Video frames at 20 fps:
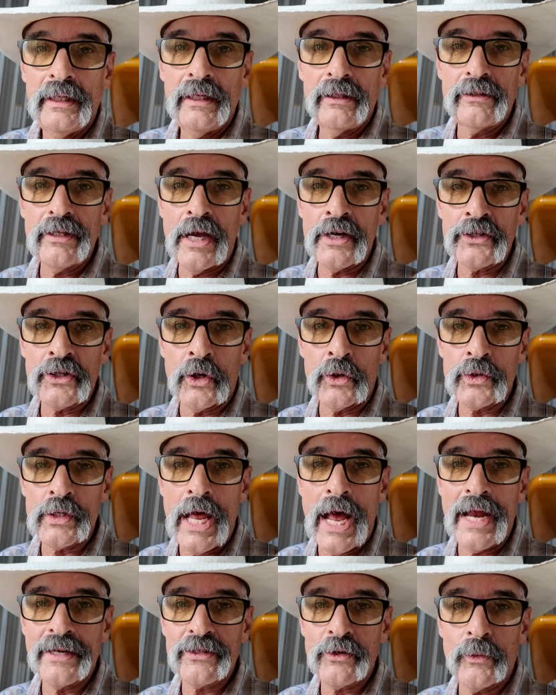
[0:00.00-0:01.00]
It takes those
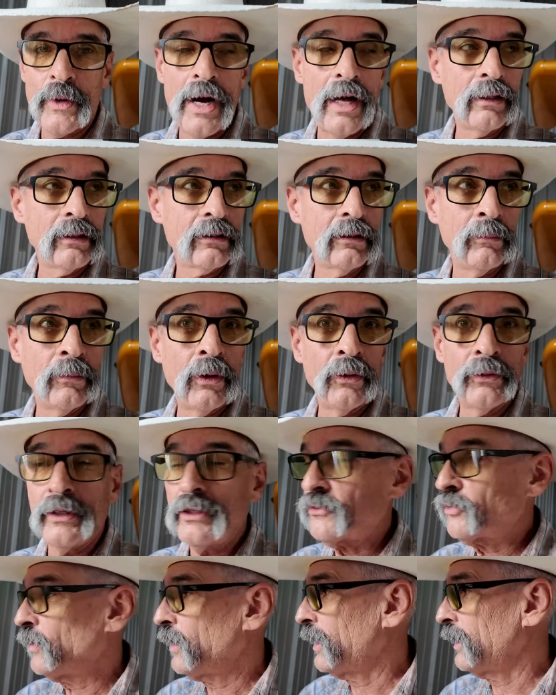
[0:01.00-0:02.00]
lights a while to come on.
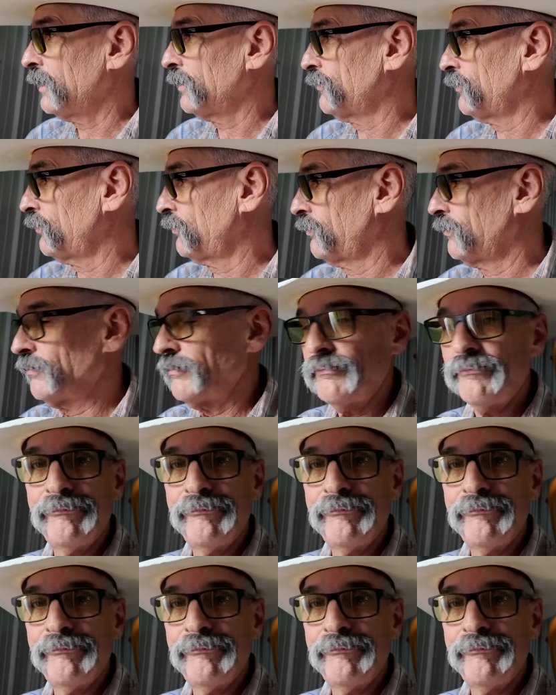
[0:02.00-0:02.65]
That's why I just